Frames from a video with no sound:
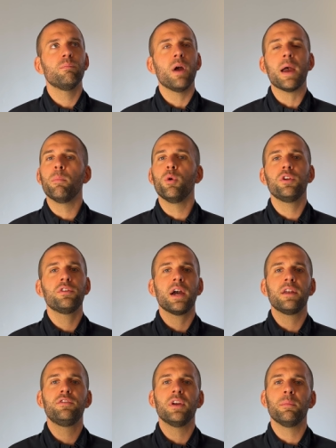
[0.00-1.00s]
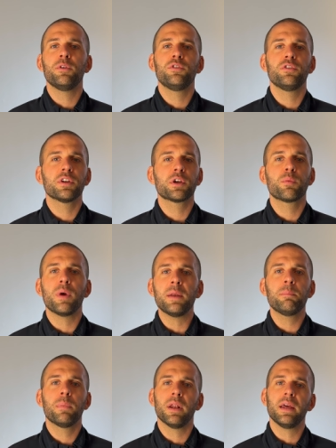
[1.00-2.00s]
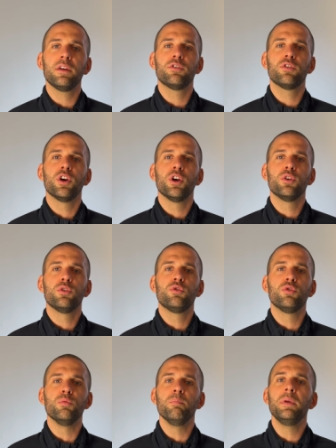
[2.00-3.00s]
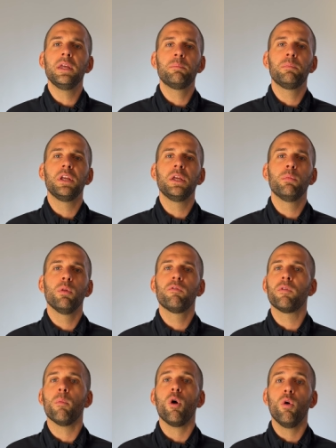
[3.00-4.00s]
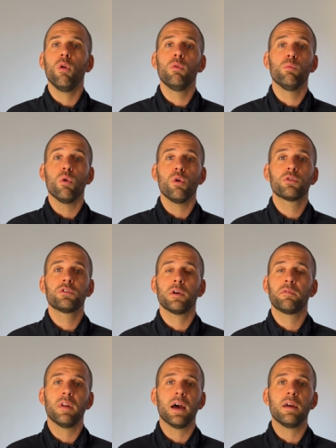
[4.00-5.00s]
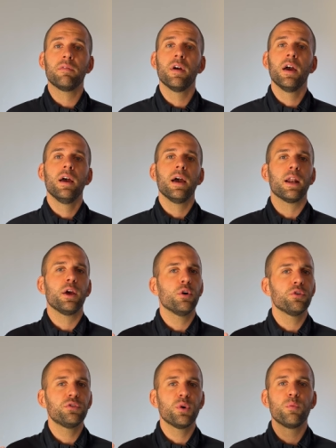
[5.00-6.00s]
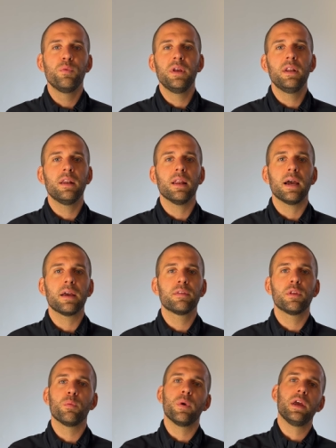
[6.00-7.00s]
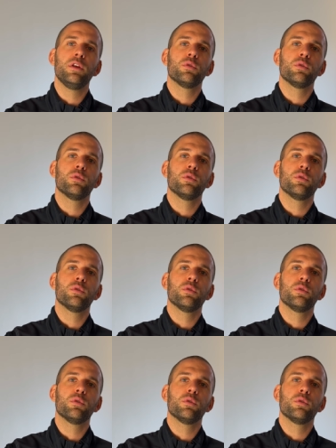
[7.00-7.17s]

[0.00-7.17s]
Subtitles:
a Muay Thai gym is just a great place to meet people from all walks of life. And I also really like the way you